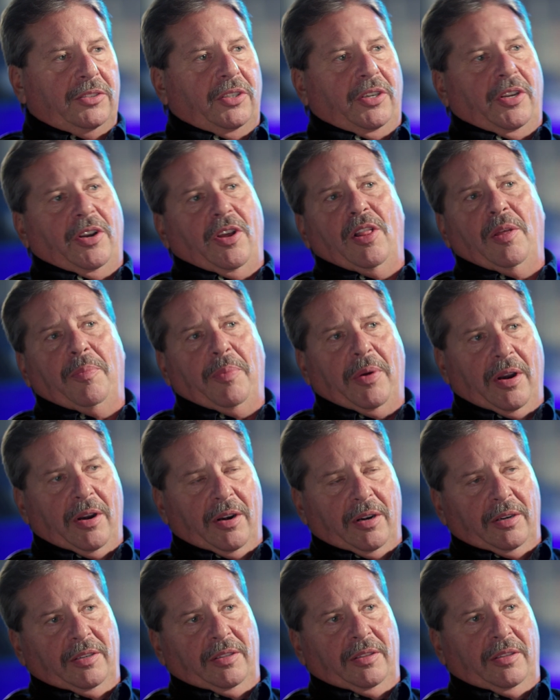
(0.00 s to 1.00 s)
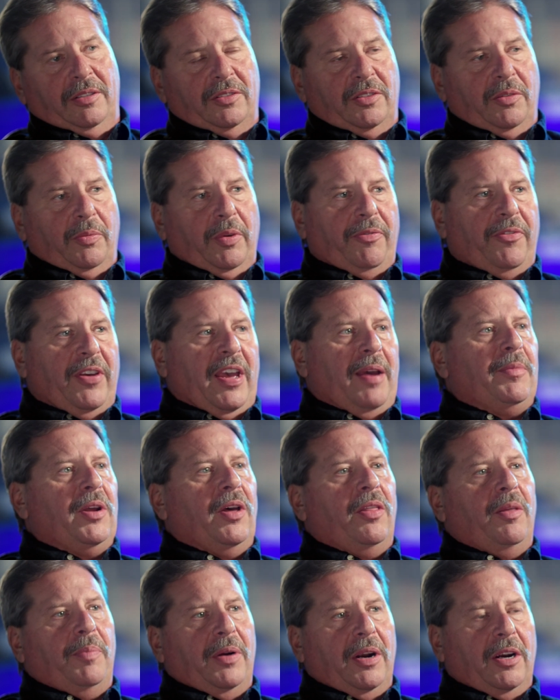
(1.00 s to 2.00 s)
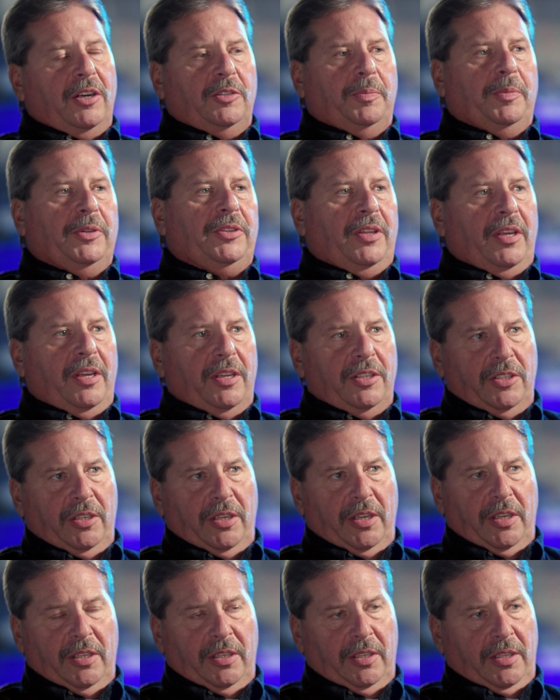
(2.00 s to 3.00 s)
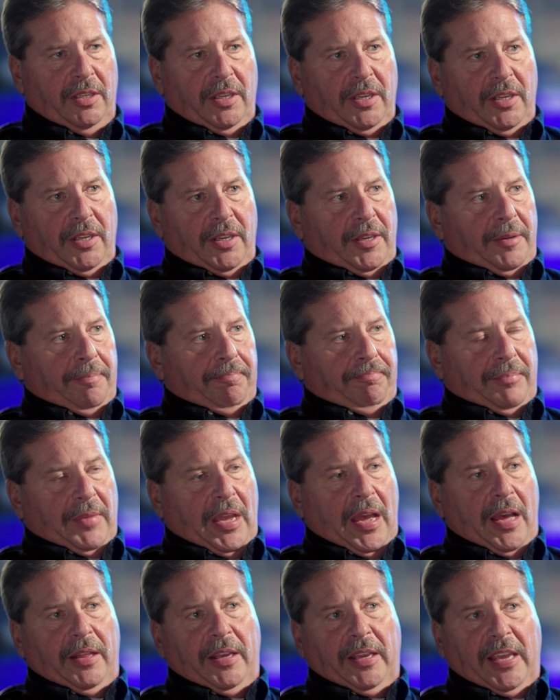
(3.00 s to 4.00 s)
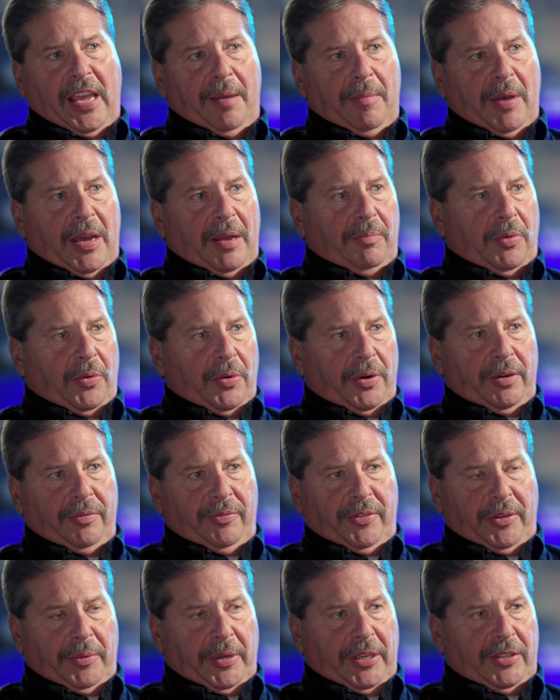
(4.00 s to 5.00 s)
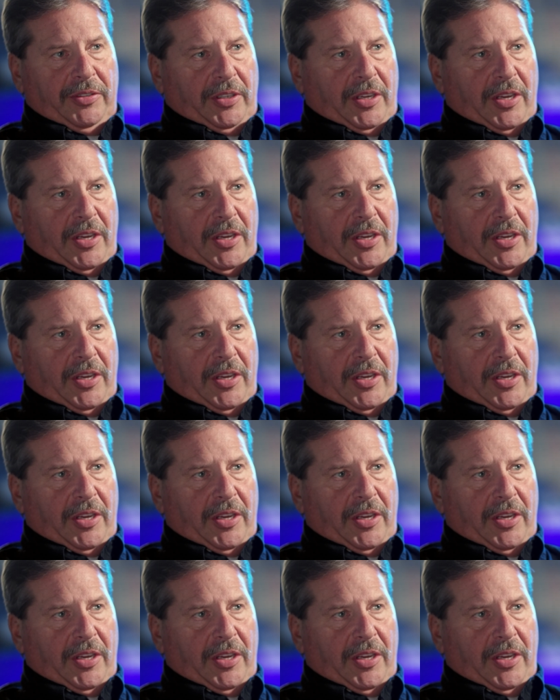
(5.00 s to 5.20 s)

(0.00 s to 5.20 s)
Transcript: took it all apart, so we fabbed all the parts, put the engine in. Ali came on board a few weeks